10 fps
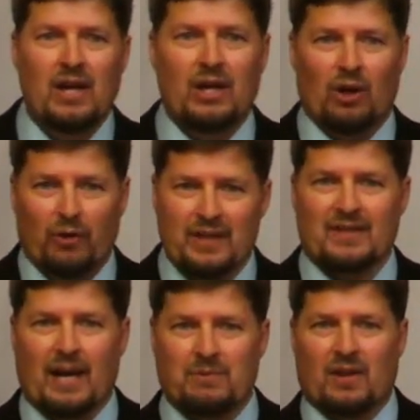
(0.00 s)
you know these
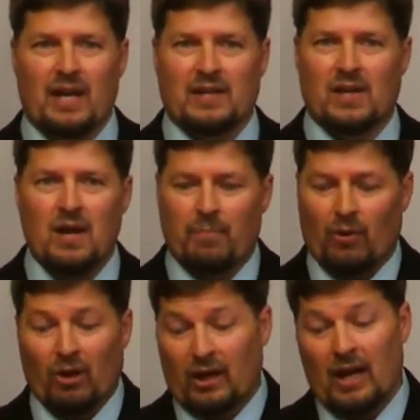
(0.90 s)
types of things but
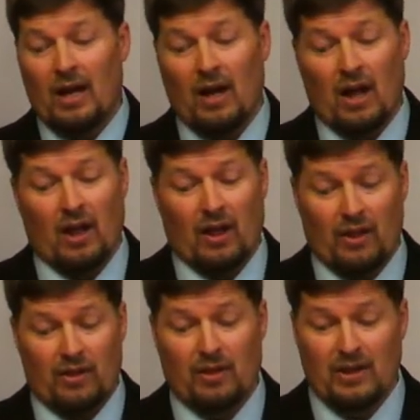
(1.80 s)
look
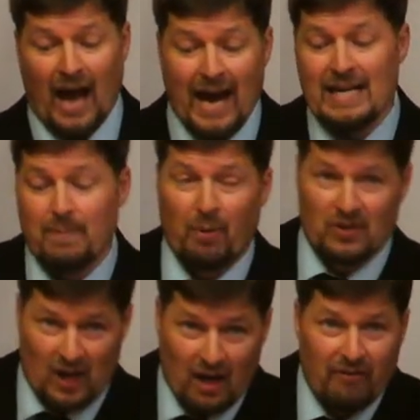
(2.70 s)

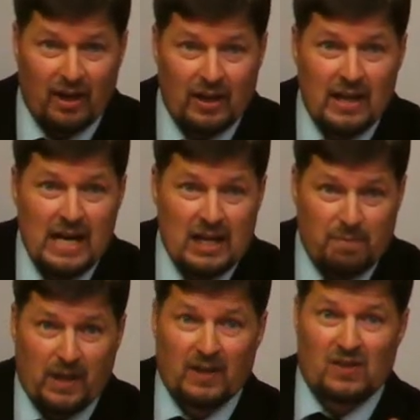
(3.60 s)
90% of it is
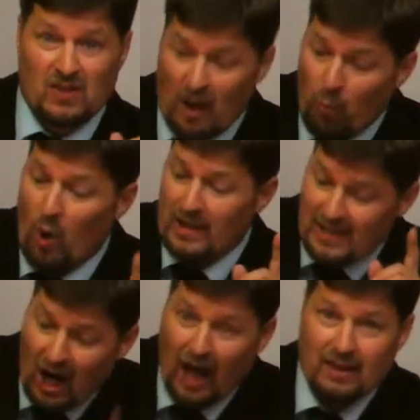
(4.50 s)
because someone
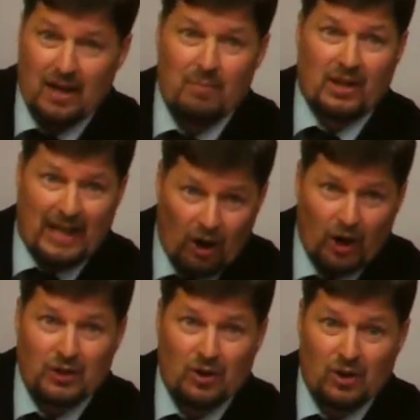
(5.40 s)
taught them the
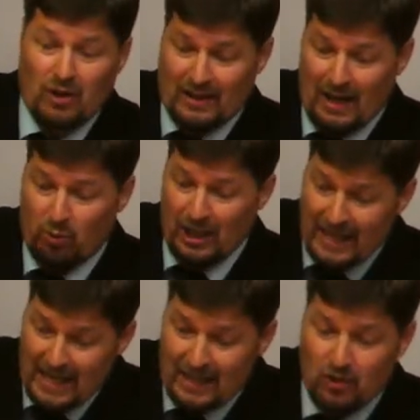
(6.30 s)
character that they would
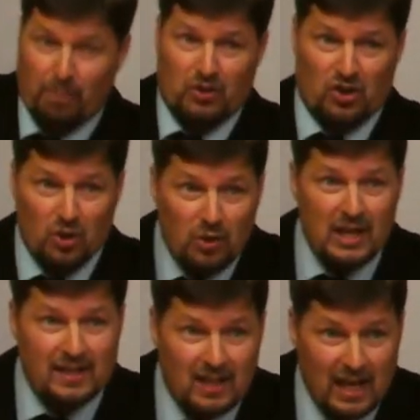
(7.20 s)
need to pursue
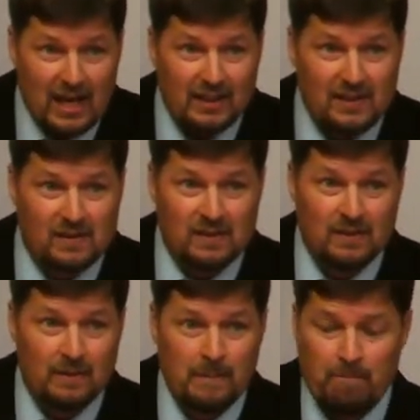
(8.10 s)
these things,
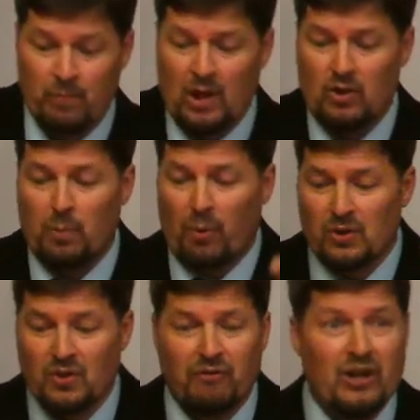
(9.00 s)
to
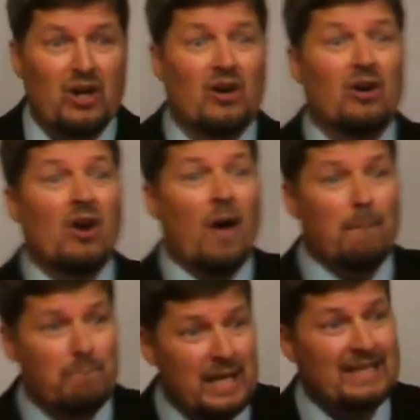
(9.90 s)
persevere,
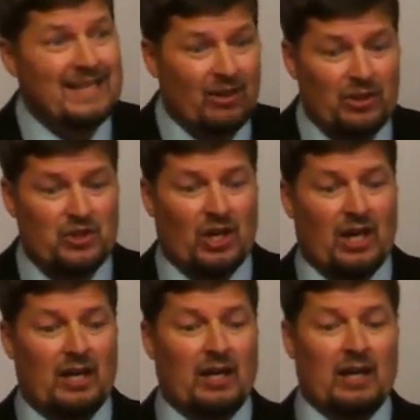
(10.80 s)
be diligent,
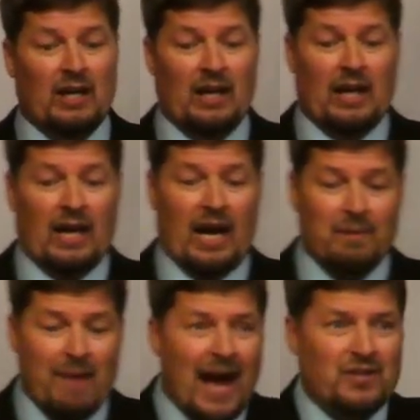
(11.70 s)

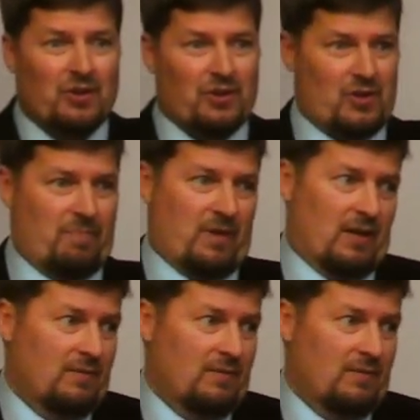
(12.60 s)
and master something.